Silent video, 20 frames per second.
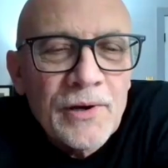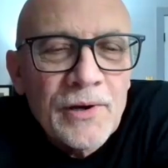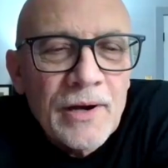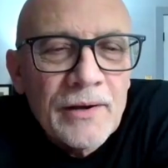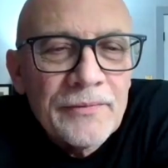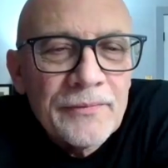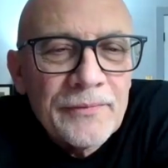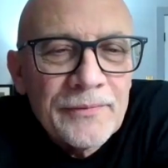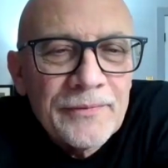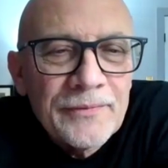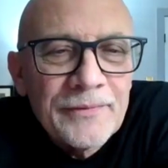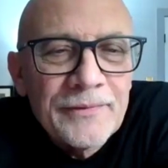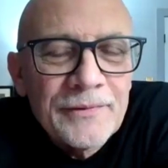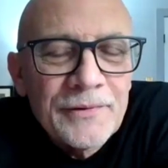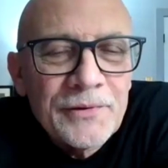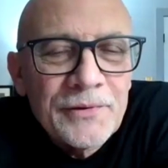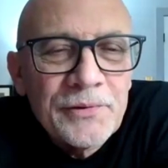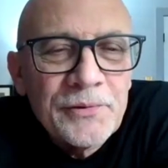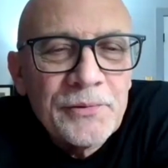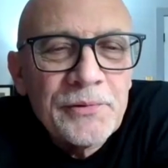off,
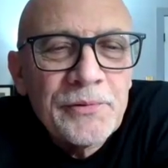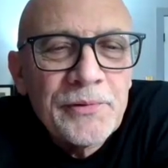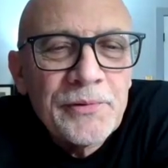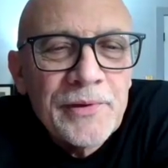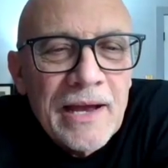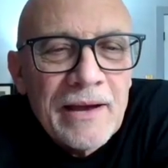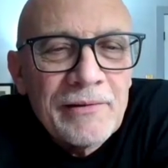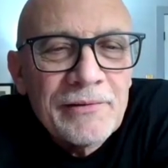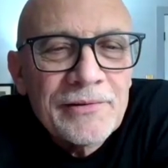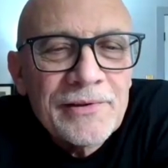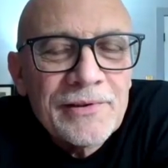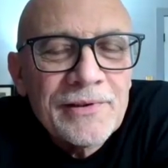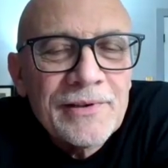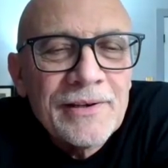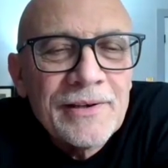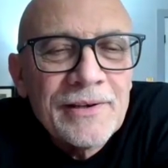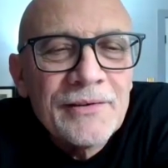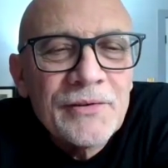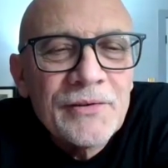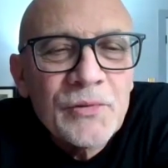
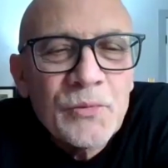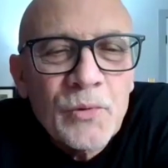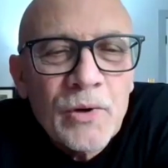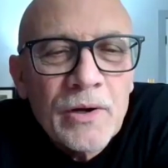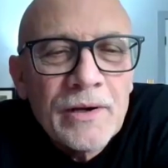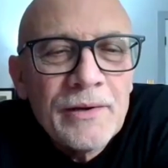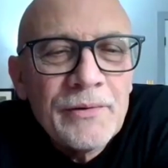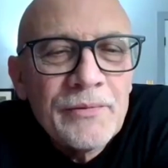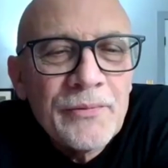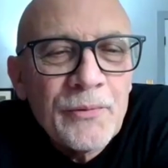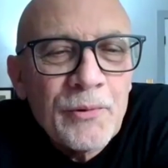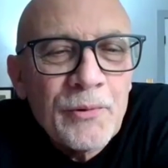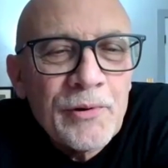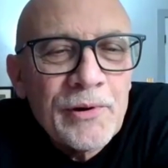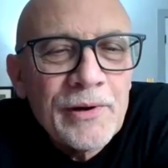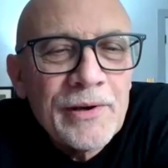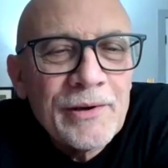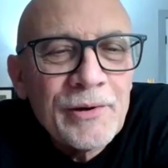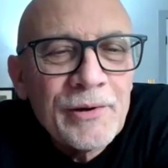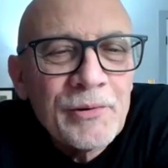
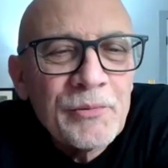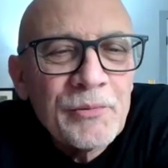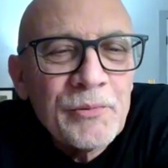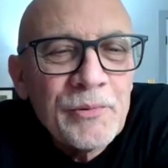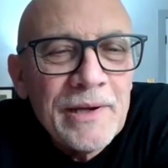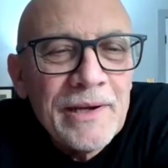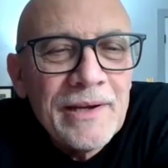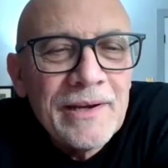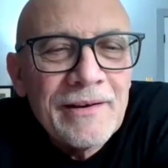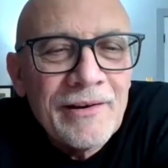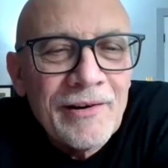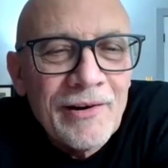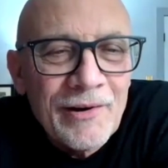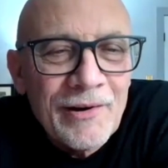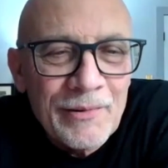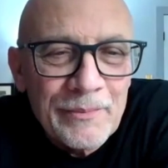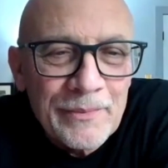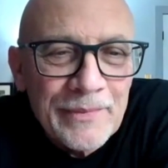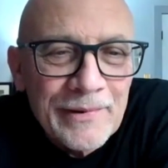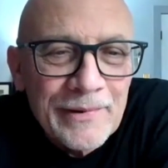2024, here we
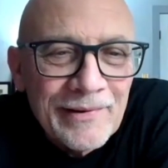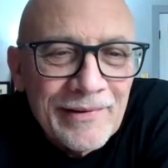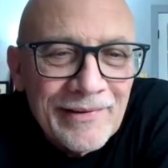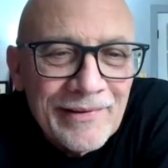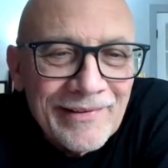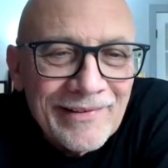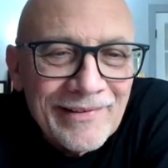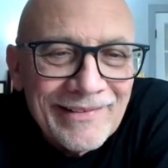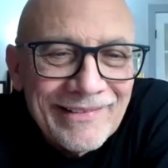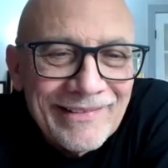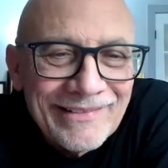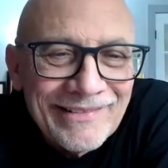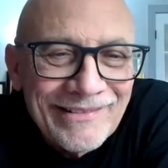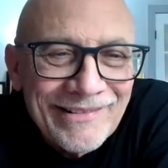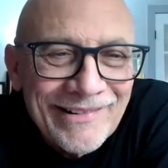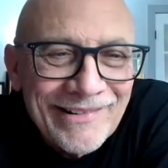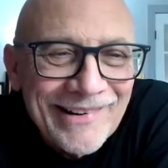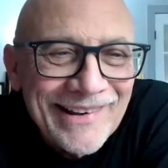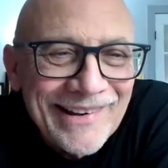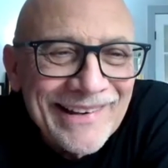come,
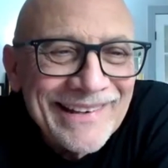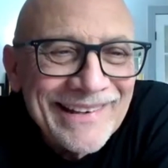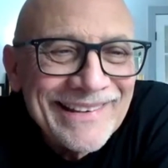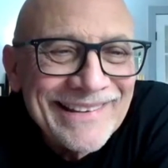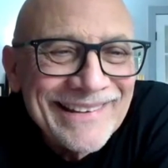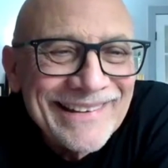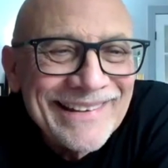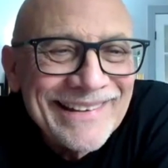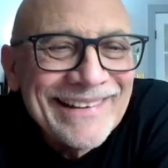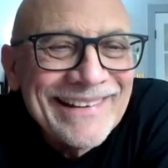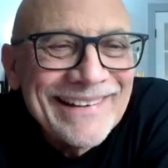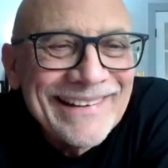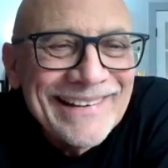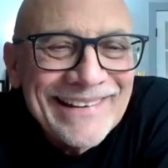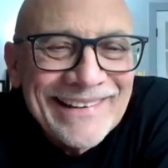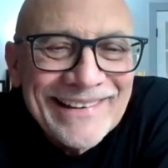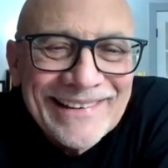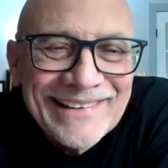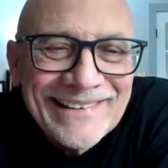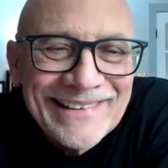right?
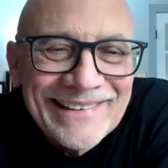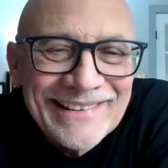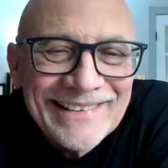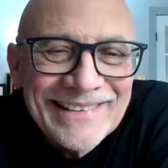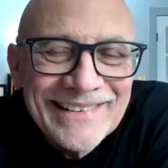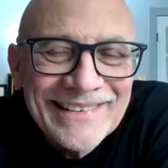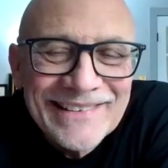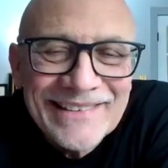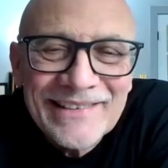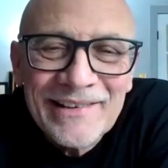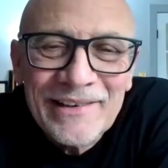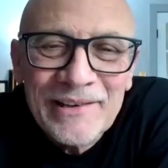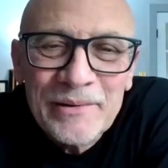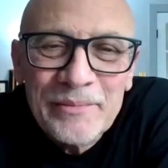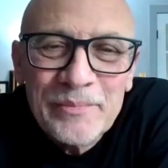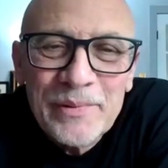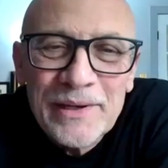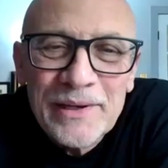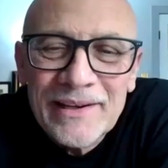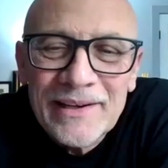This is going
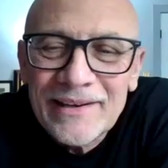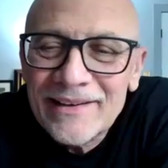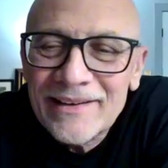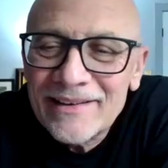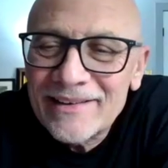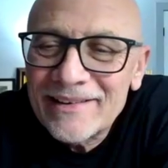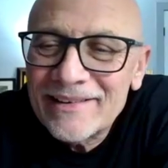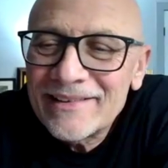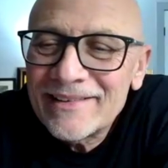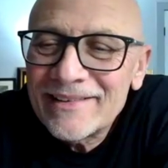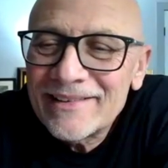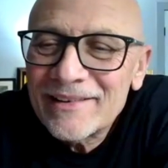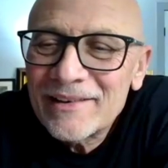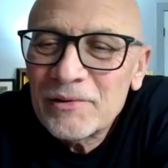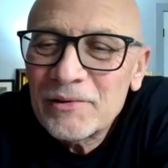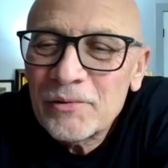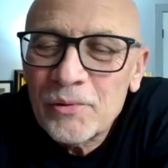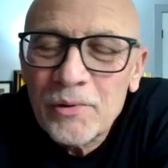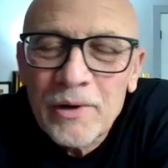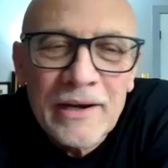to be
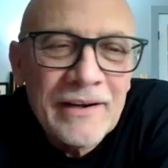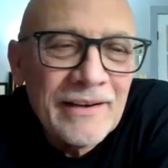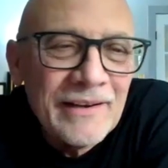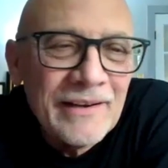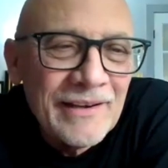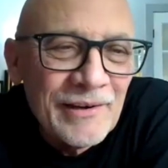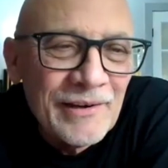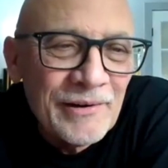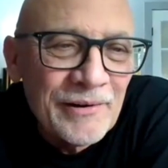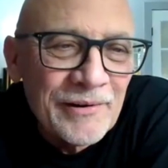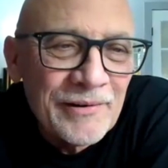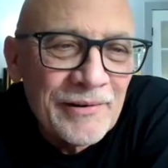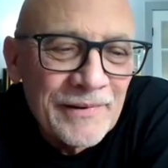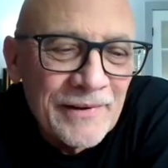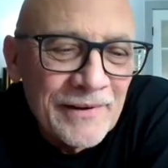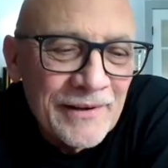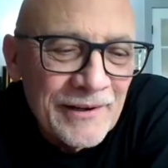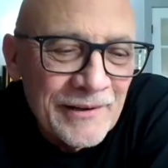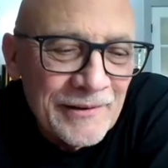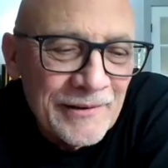quite a year.